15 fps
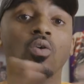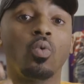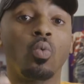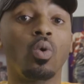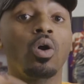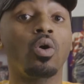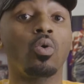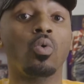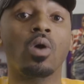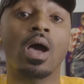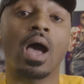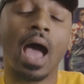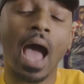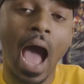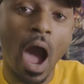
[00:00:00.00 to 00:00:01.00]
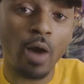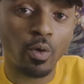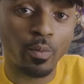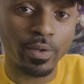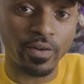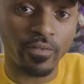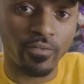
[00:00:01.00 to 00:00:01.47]
Whoa, I
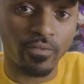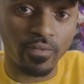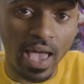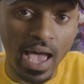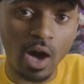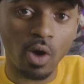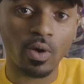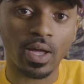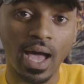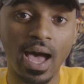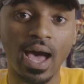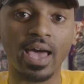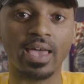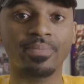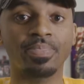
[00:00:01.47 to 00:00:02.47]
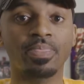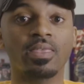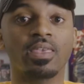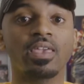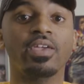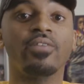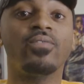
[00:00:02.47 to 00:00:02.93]
would be a foul guy
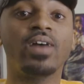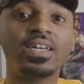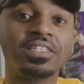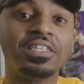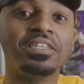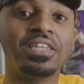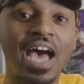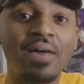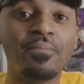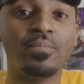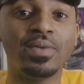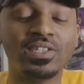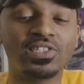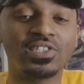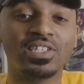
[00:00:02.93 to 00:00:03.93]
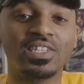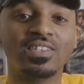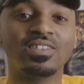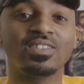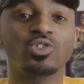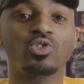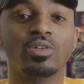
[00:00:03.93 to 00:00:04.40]
if I did not
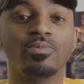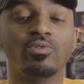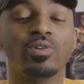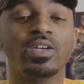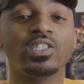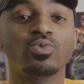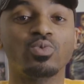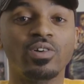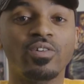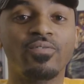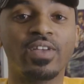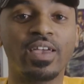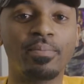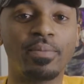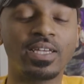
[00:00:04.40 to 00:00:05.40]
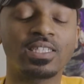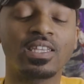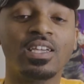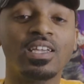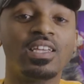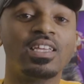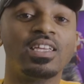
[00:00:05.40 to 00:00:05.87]
mention Trippie Redd's real fan base.
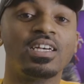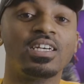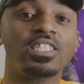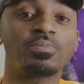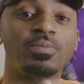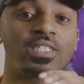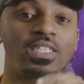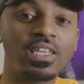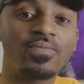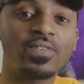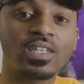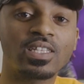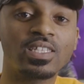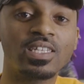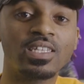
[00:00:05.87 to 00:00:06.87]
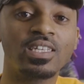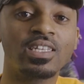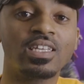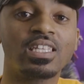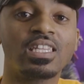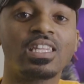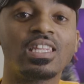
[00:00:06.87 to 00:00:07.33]
Specifically,
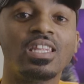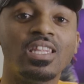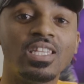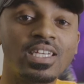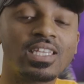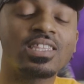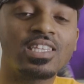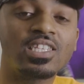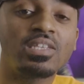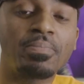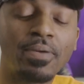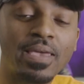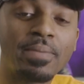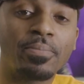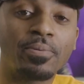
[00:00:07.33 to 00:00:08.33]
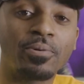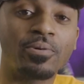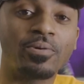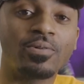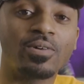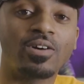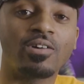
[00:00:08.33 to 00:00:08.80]
look at these
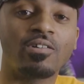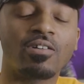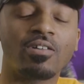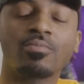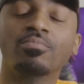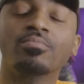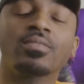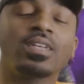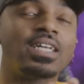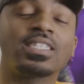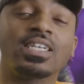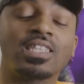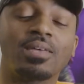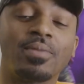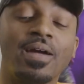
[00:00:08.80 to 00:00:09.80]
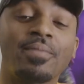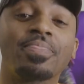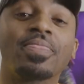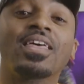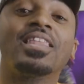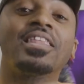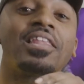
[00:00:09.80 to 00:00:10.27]
people, or I take that back.
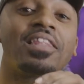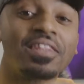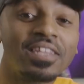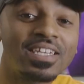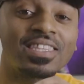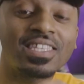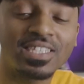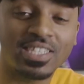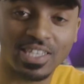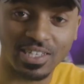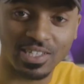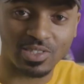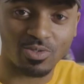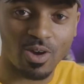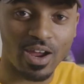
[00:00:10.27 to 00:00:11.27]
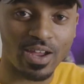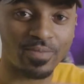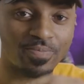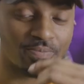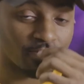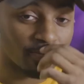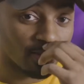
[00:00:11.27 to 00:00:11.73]
Look at these kids, right?
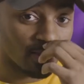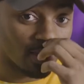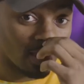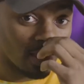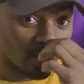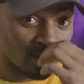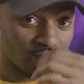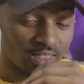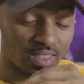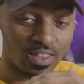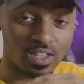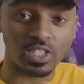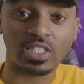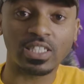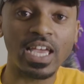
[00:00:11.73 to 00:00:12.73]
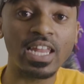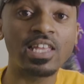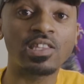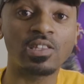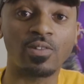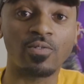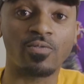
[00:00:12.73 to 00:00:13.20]
They're
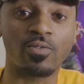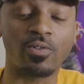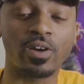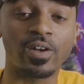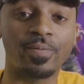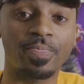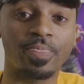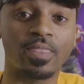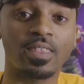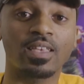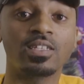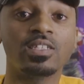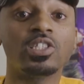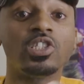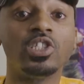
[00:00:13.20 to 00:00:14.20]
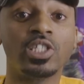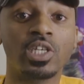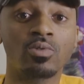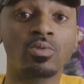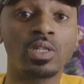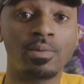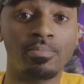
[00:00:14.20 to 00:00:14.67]
standing in the front. It's
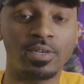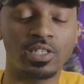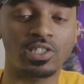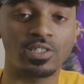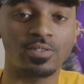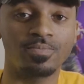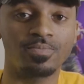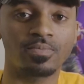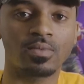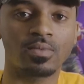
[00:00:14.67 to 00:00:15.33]
general admission.